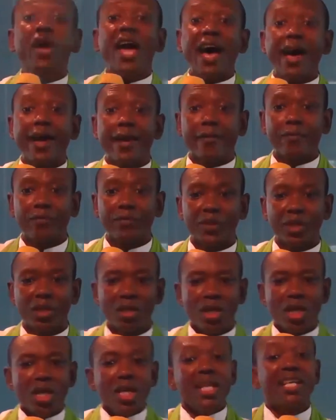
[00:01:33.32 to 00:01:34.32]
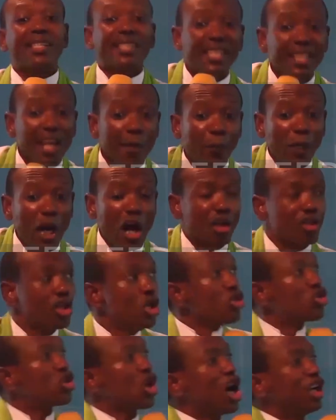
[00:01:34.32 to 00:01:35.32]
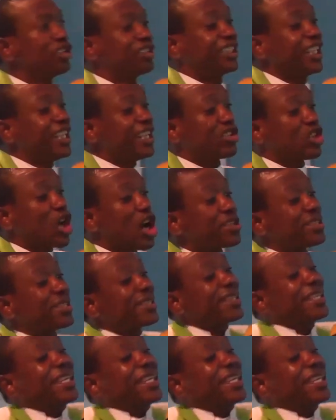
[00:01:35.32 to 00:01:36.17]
where? It's in the blood. So Jesus